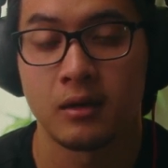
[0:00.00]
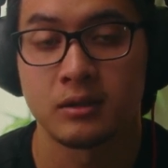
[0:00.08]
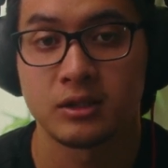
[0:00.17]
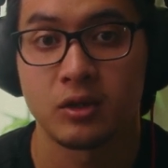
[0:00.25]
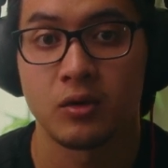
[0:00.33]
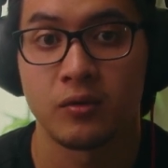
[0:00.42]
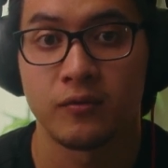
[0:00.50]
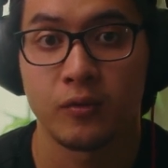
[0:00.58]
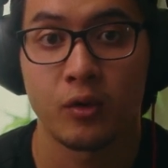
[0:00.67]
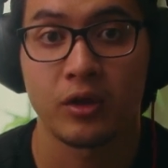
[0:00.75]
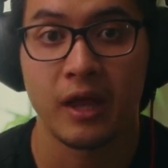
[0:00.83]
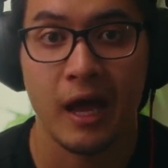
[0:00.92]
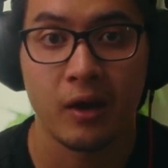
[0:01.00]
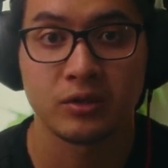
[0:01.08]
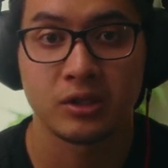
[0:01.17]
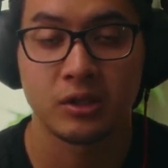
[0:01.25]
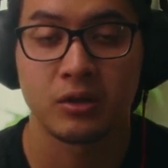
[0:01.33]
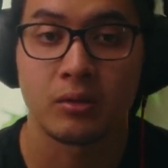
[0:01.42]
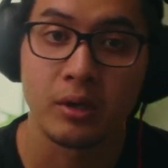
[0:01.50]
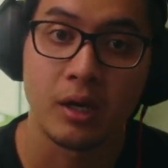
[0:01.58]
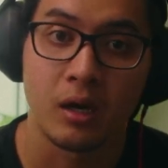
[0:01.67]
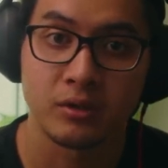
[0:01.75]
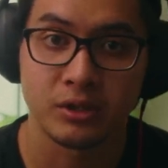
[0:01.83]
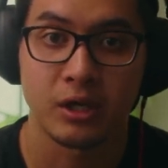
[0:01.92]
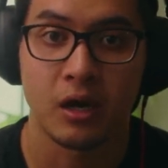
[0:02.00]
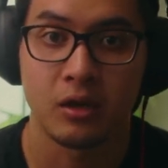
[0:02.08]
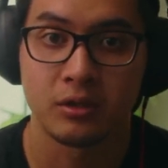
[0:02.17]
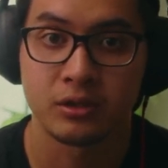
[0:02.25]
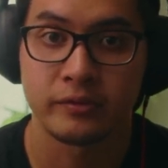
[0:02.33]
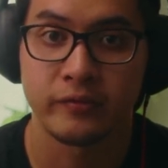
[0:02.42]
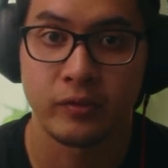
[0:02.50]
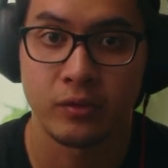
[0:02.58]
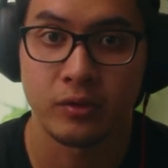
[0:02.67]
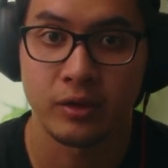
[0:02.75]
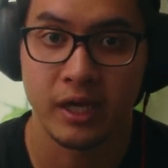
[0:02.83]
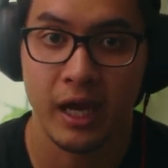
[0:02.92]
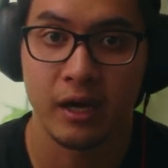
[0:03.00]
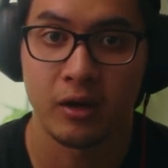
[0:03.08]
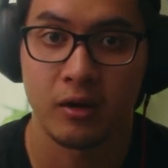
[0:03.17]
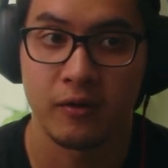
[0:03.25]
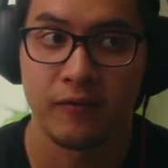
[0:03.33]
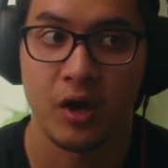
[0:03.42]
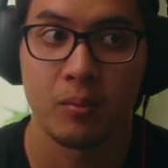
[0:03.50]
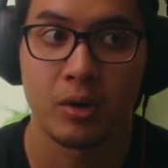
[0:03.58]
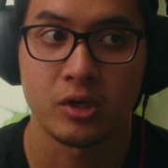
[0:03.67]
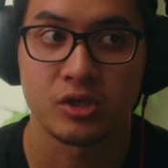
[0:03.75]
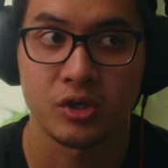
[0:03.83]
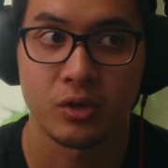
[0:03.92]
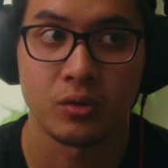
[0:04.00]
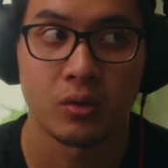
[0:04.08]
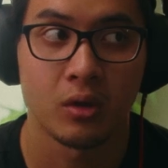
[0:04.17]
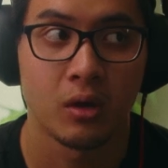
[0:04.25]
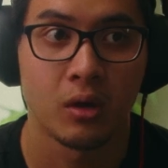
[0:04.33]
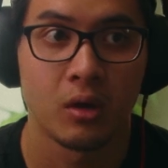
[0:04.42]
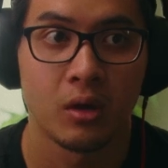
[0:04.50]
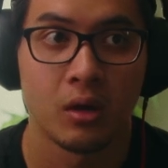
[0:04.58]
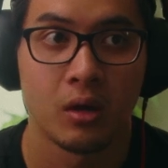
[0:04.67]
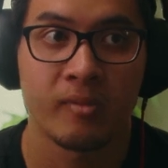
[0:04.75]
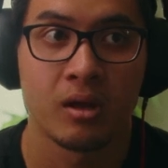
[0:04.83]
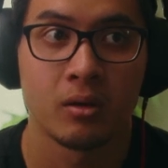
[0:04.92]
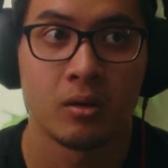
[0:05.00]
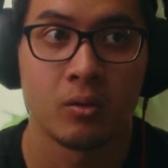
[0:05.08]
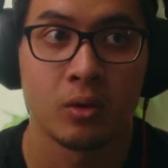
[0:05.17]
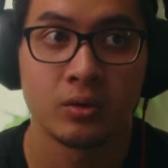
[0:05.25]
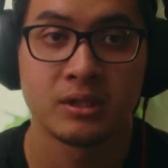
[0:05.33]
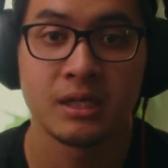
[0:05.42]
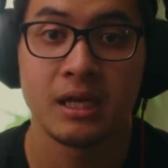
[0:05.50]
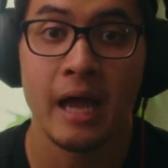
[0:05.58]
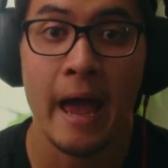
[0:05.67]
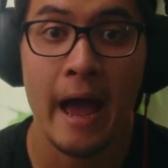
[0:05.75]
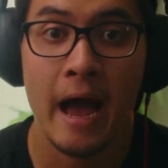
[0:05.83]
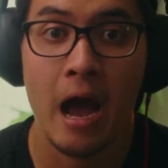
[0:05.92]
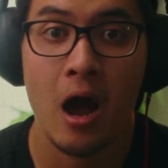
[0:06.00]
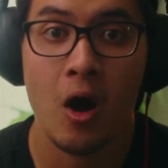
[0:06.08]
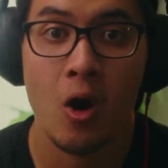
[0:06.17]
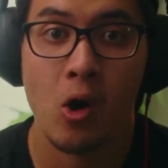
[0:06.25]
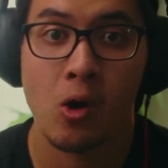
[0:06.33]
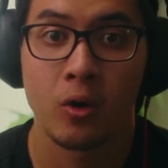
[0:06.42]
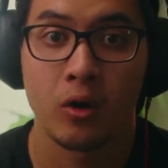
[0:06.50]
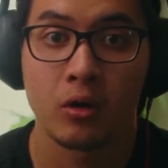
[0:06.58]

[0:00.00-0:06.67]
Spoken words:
so $4,300 for the Canon R5 Mark II. We'll see how